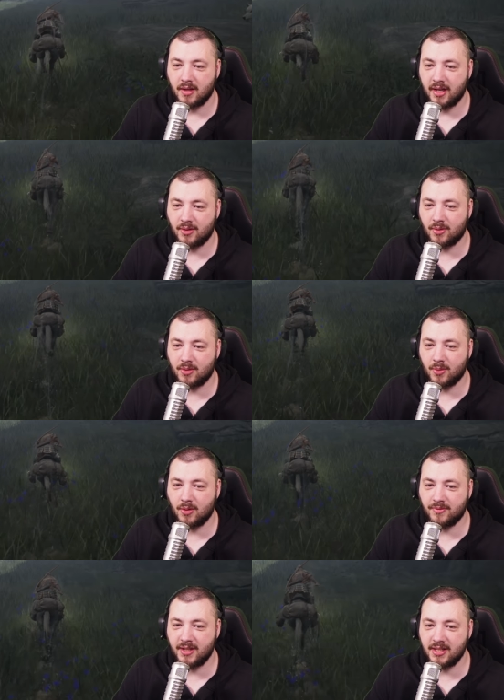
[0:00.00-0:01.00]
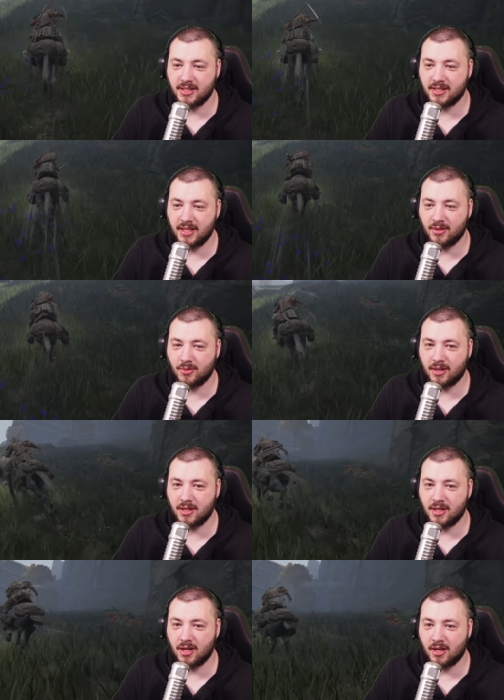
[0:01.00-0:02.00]
Ignore the wolfies, ignore the
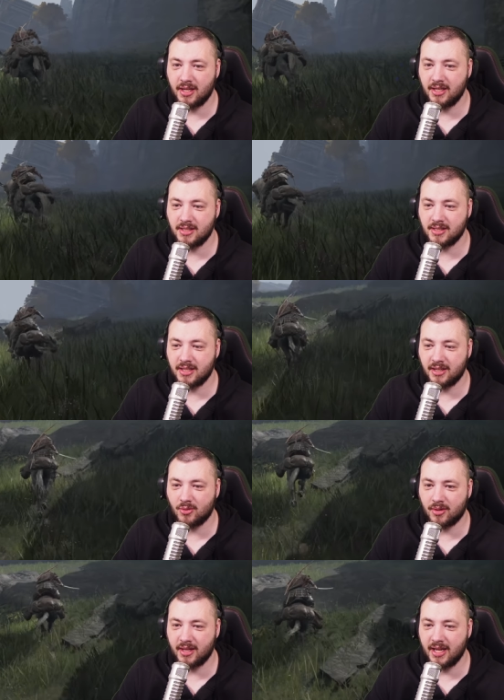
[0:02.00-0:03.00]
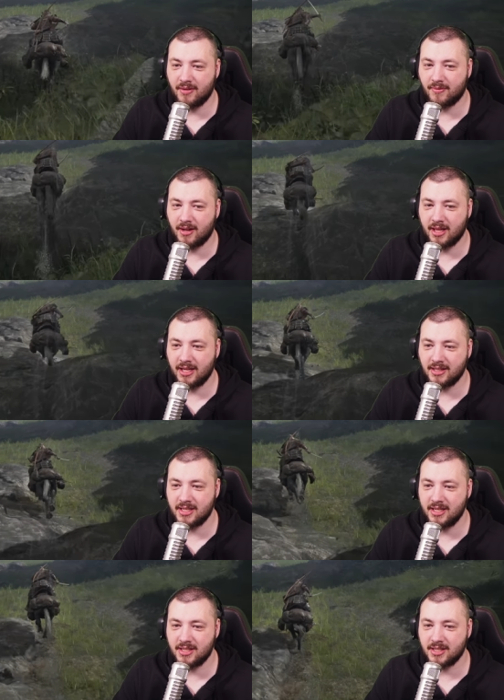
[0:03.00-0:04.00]
doggies, ignore the
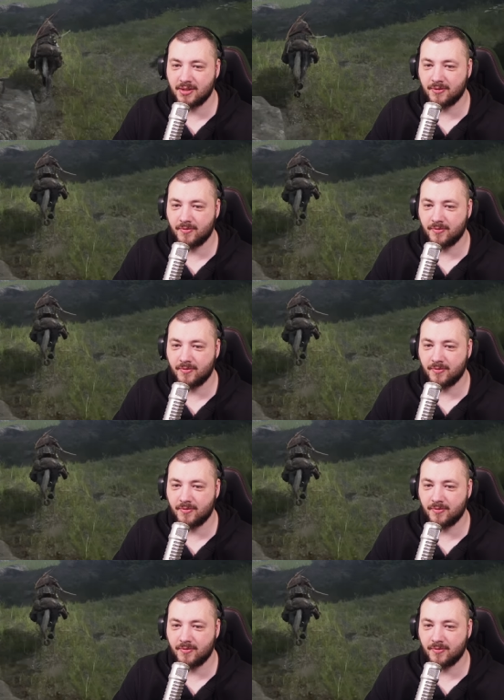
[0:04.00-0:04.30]
everythingsies.